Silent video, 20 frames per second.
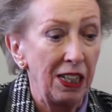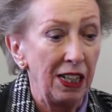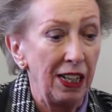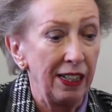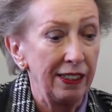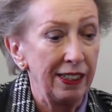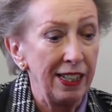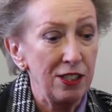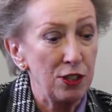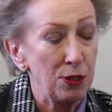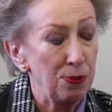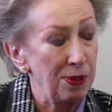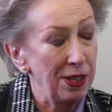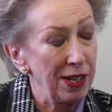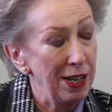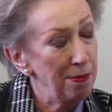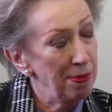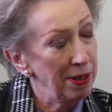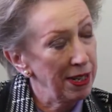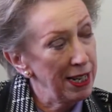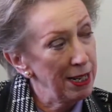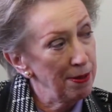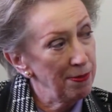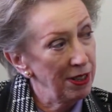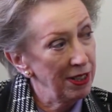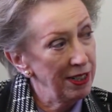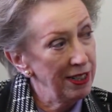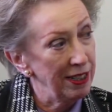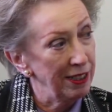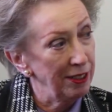that's when I became
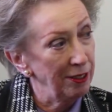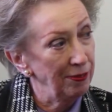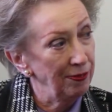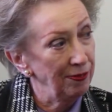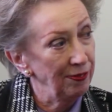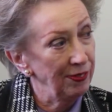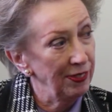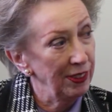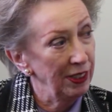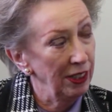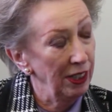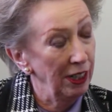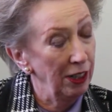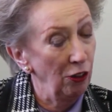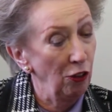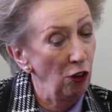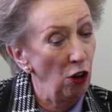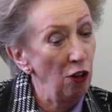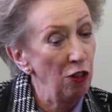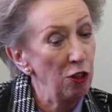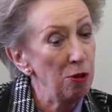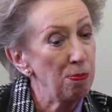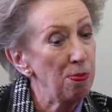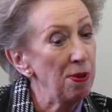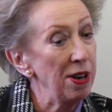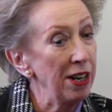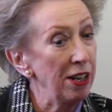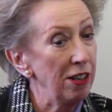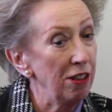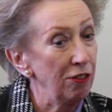the leader, on the
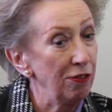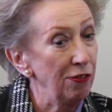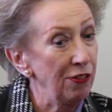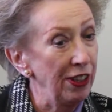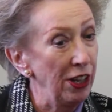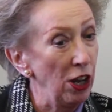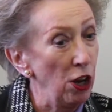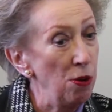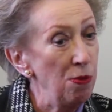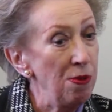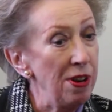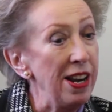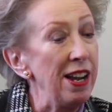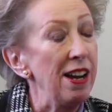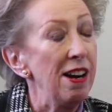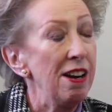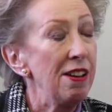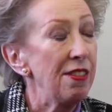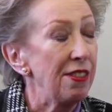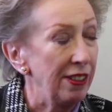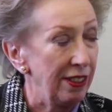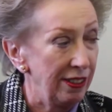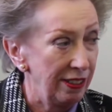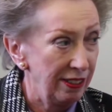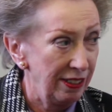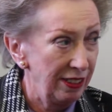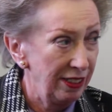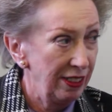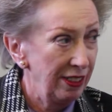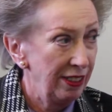brink of the only other
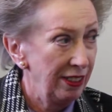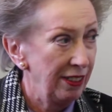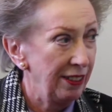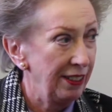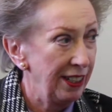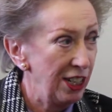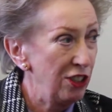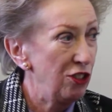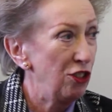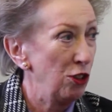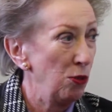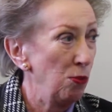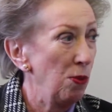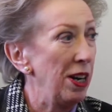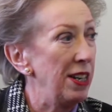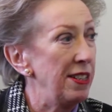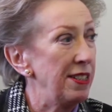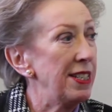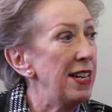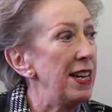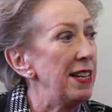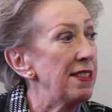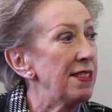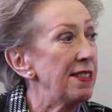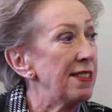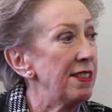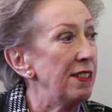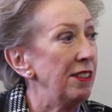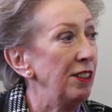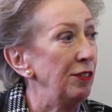nationwide
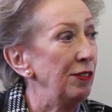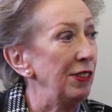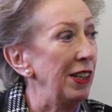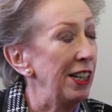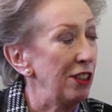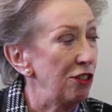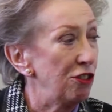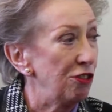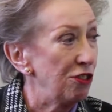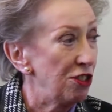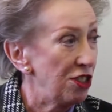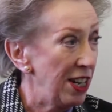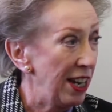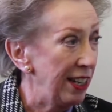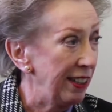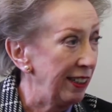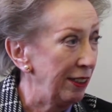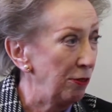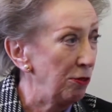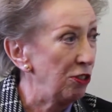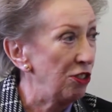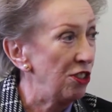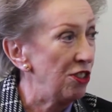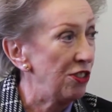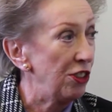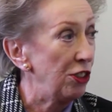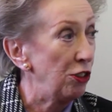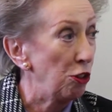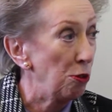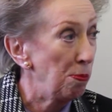test of electoral standing, which
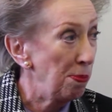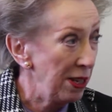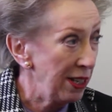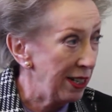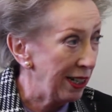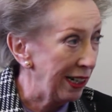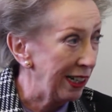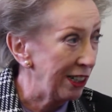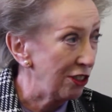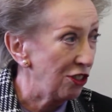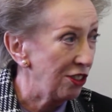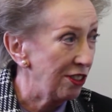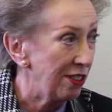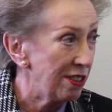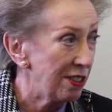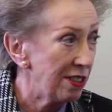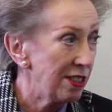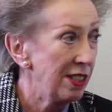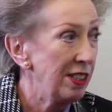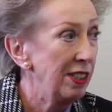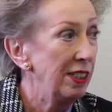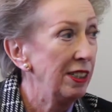is the European elections.